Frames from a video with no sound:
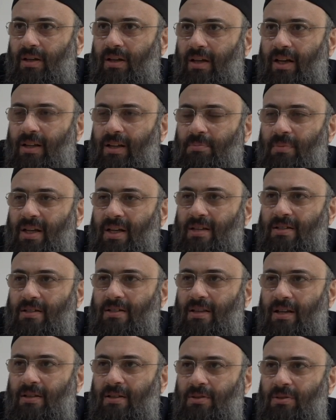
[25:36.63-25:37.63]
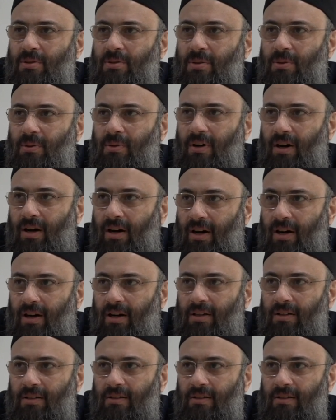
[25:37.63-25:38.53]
it means that you are